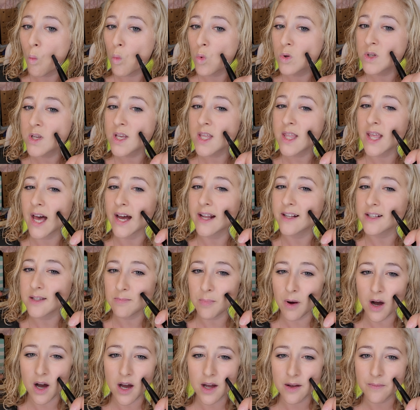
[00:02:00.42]
See that
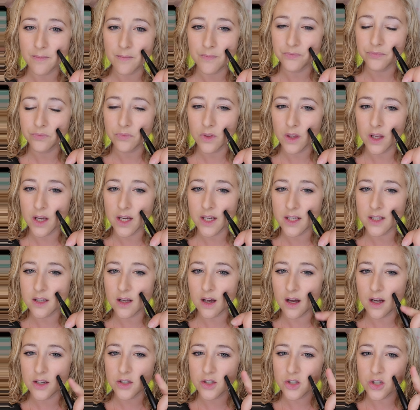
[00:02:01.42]
spot? It's
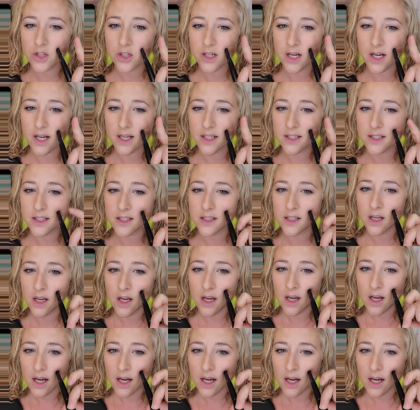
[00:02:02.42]
just